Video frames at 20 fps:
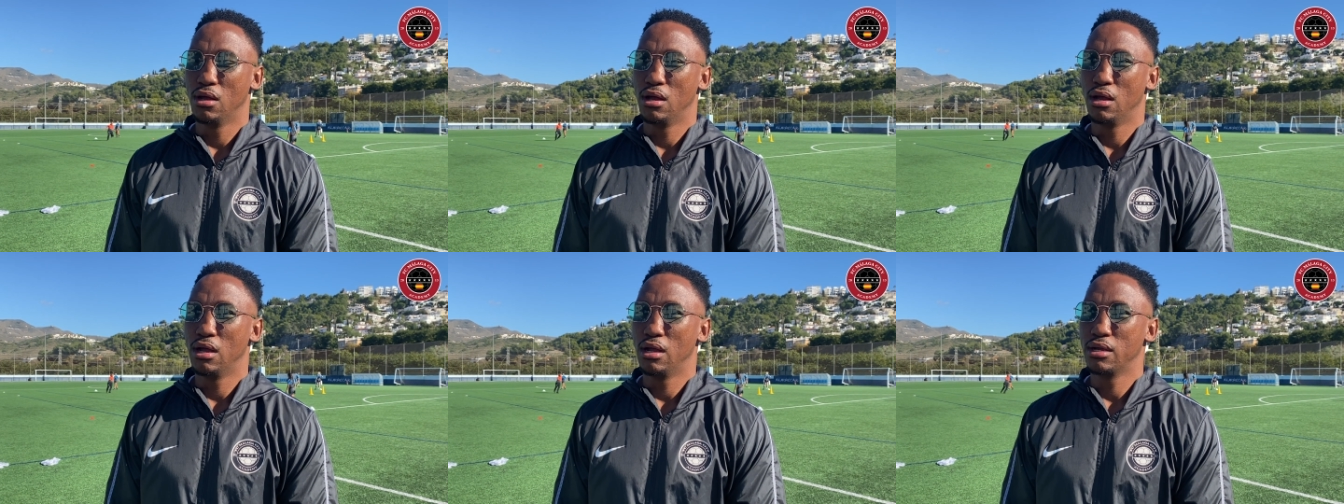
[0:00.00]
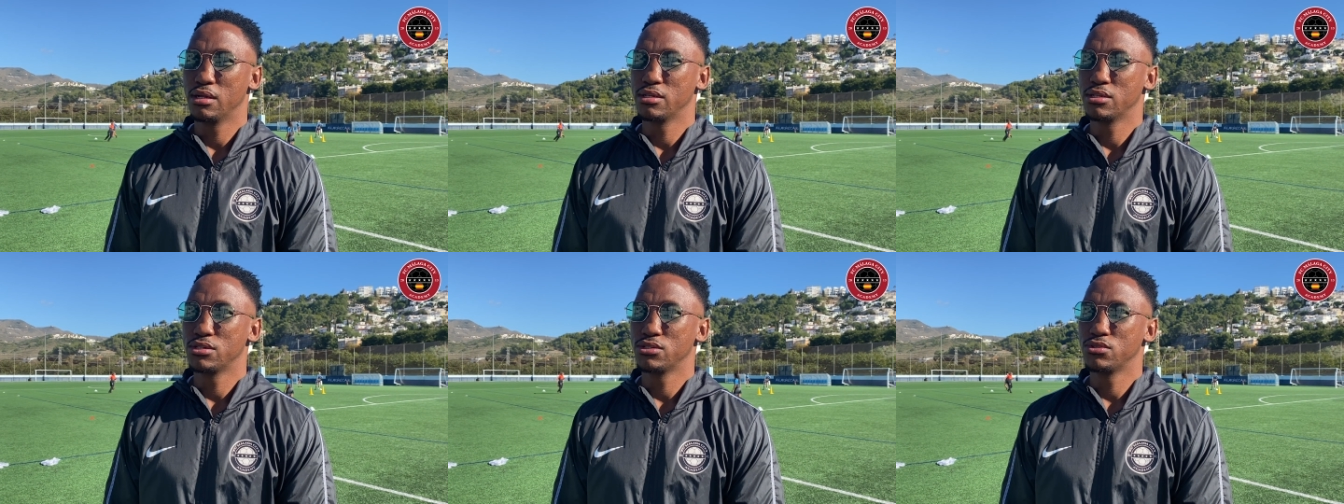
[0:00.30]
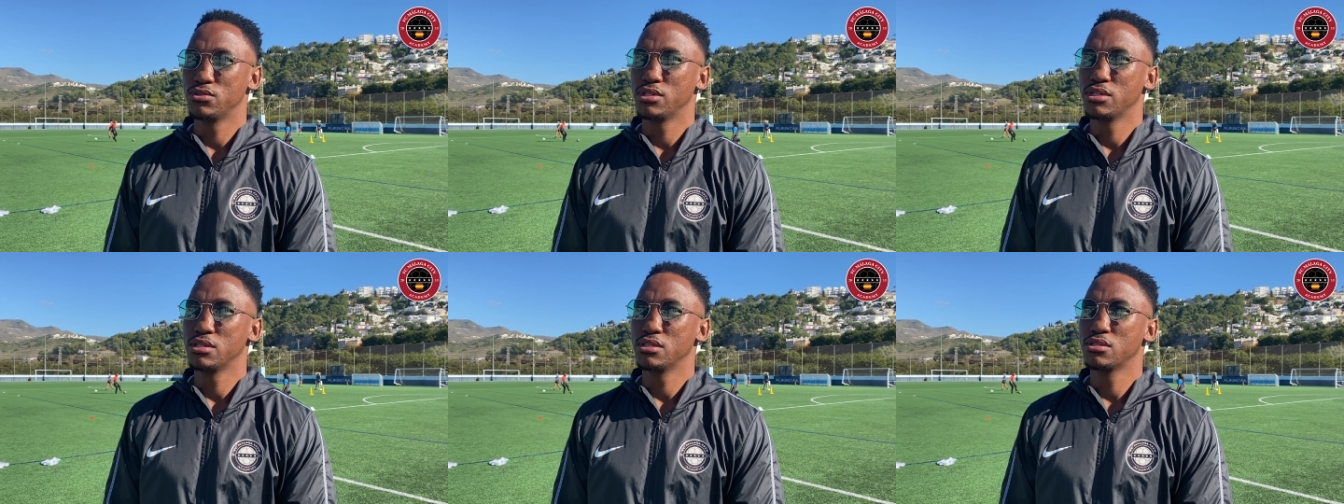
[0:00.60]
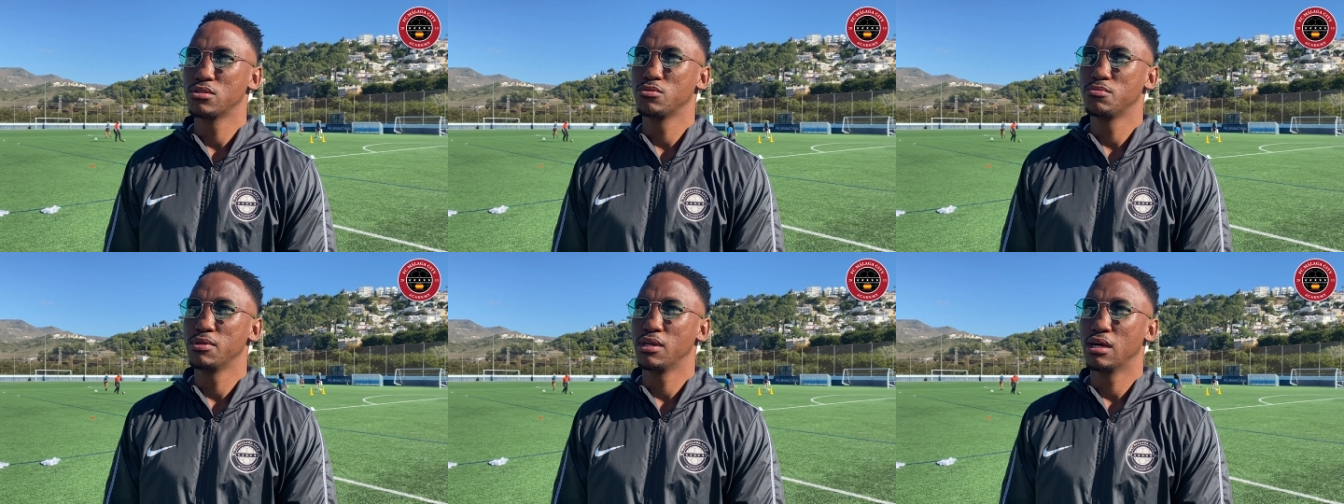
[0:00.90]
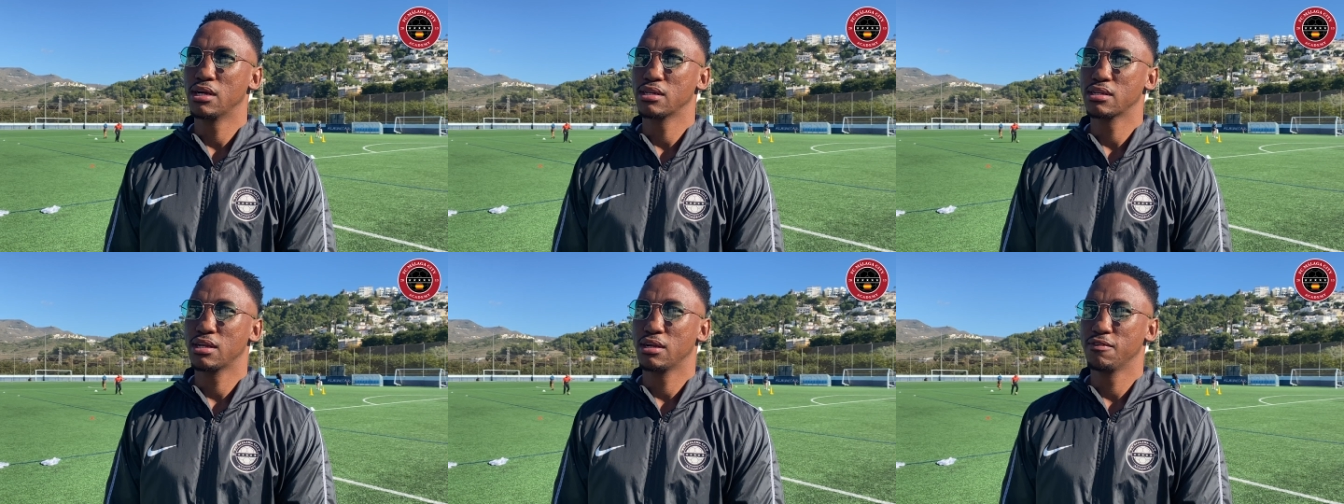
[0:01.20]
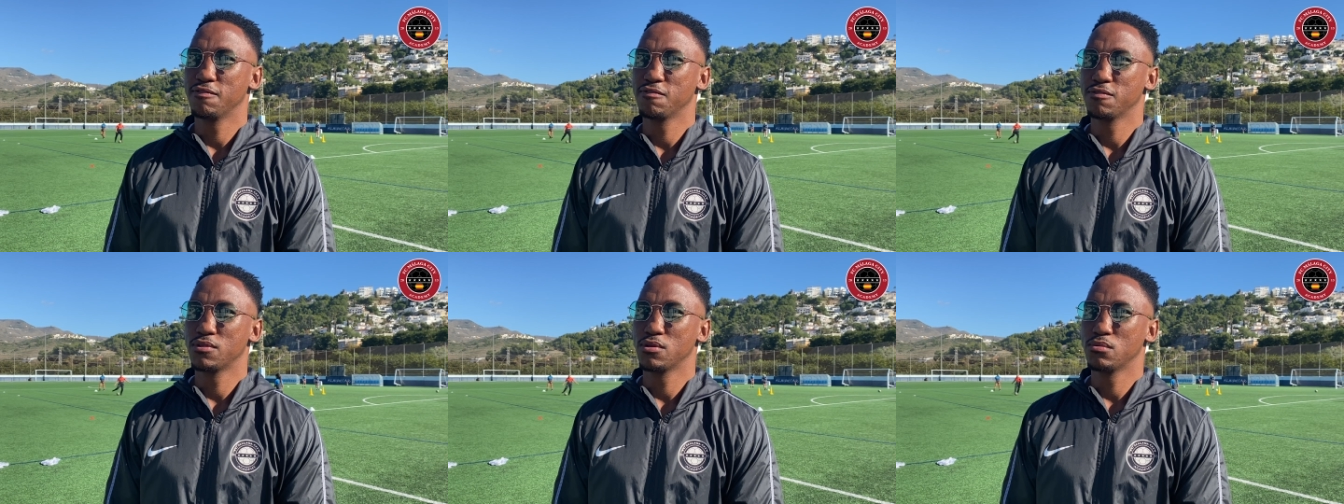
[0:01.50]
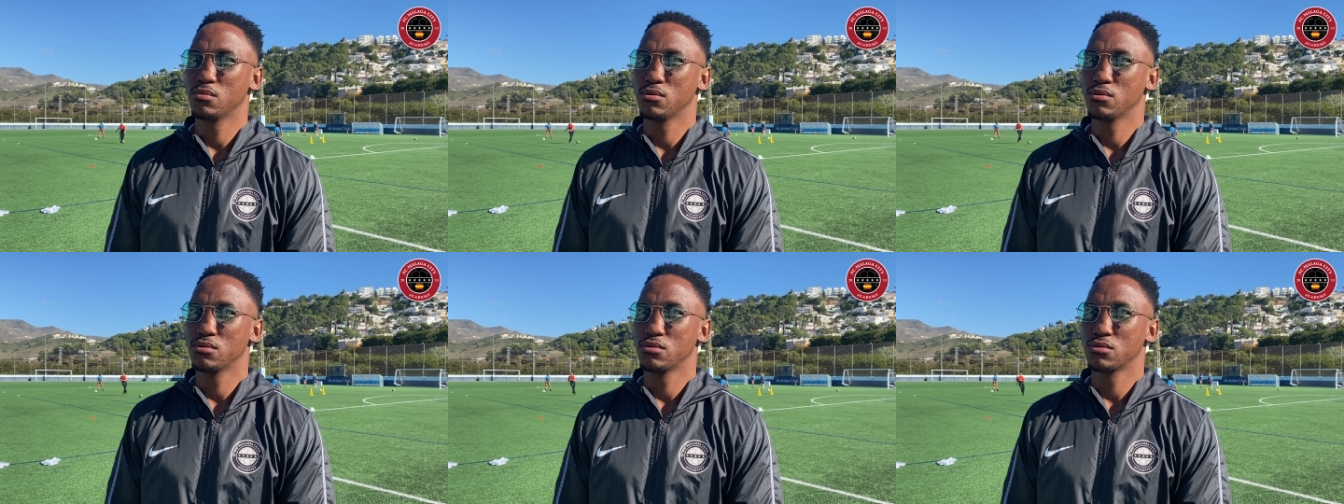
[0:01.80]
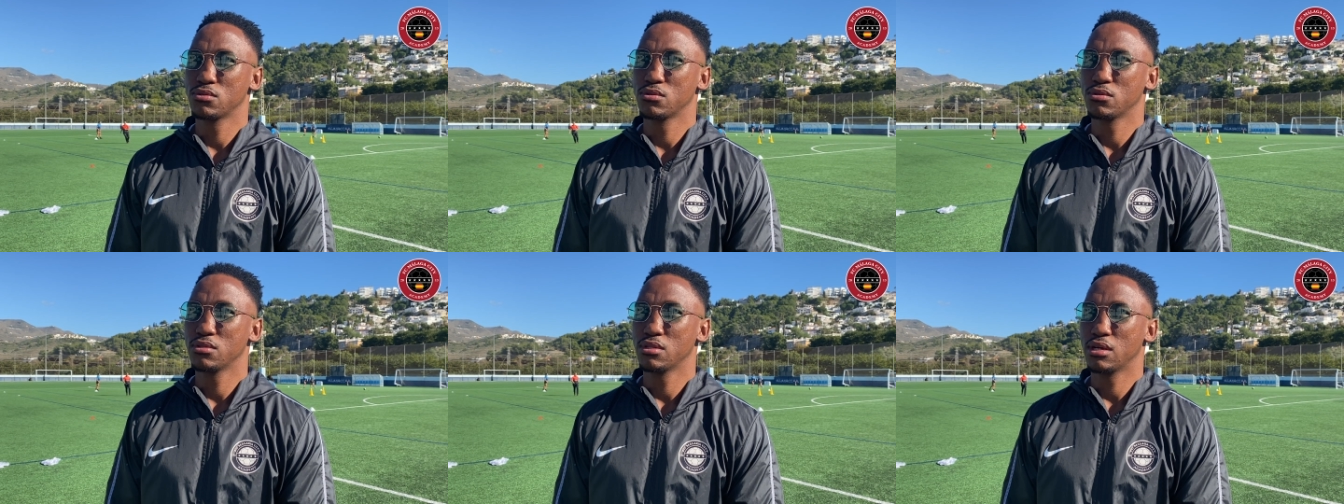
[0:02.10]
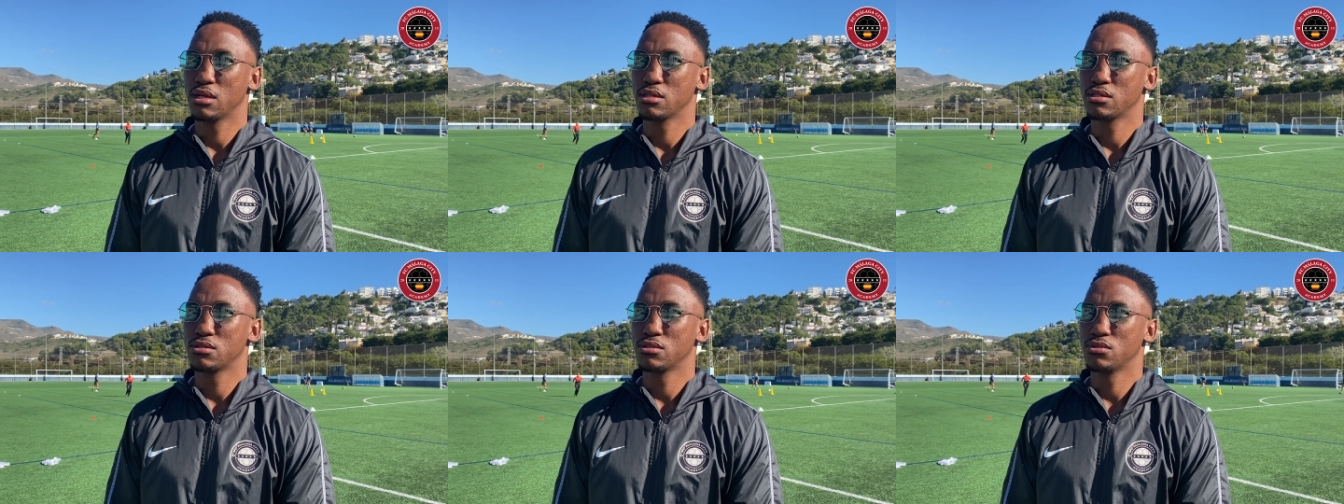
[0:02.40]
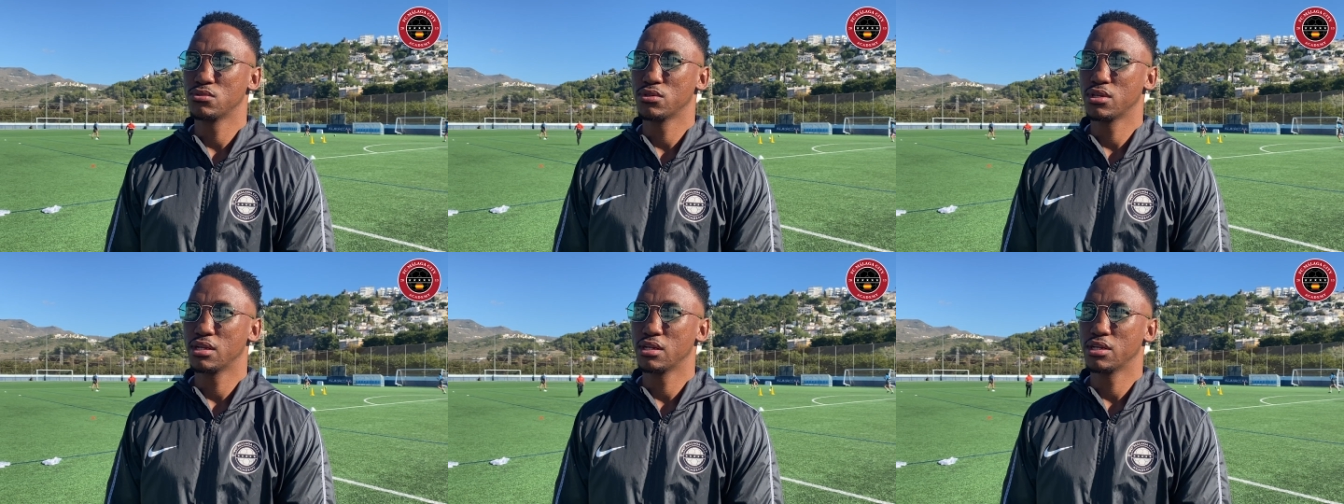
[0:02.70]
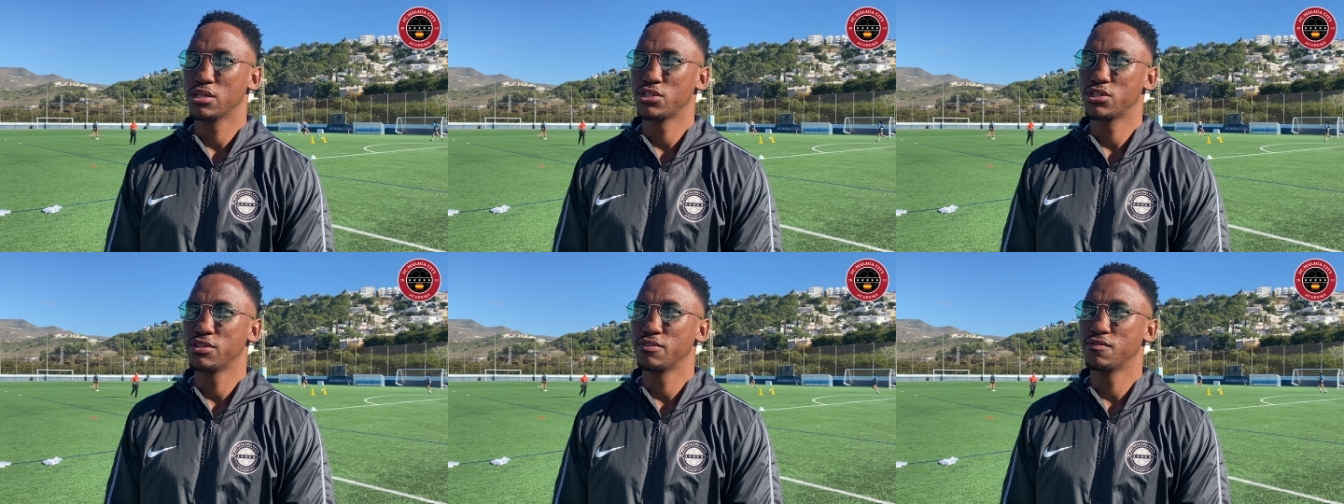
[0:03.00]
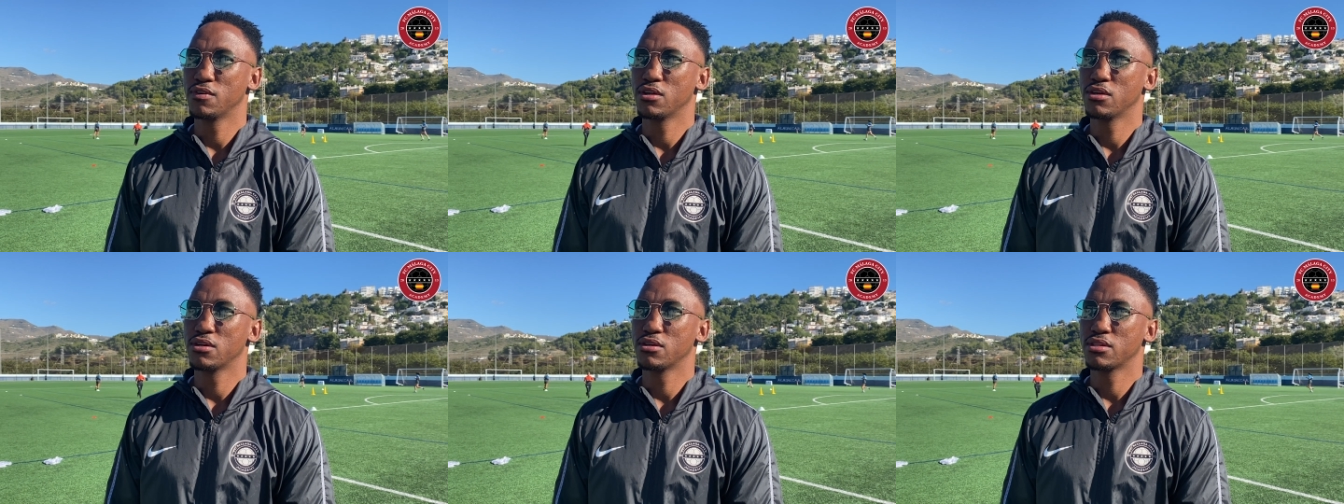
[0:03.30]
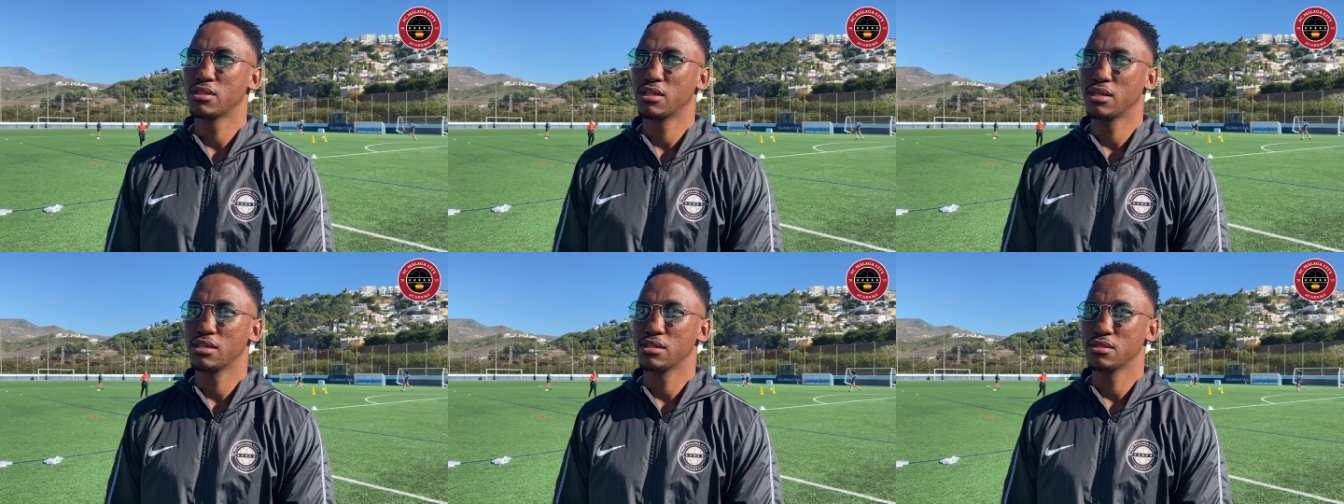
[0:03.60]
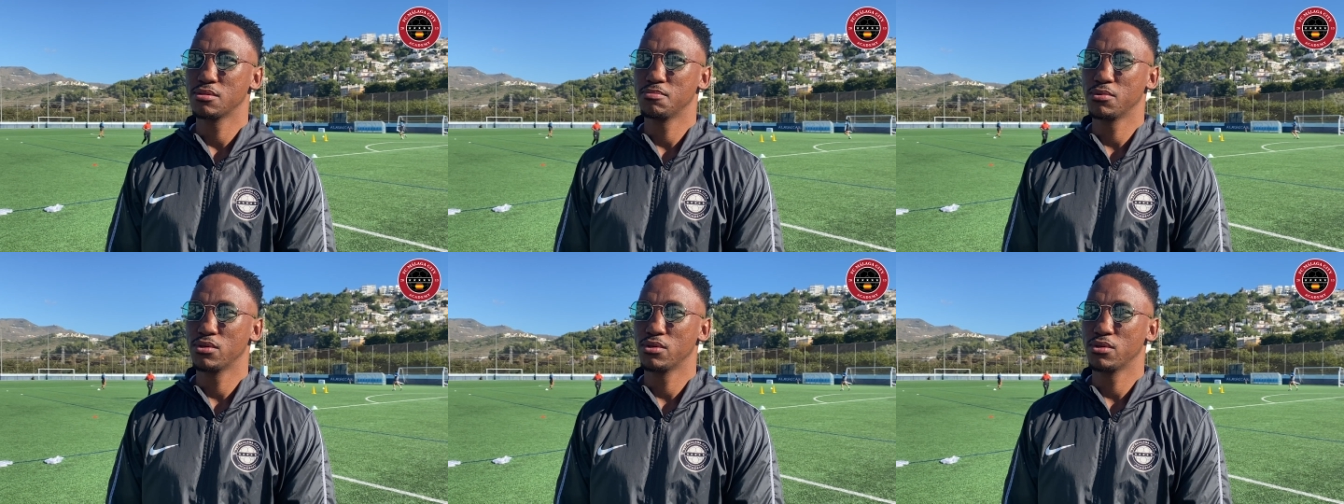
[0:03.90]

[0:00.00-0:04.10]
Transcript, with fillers: and you need to be uncomfortable so that you can achieve a lot of things,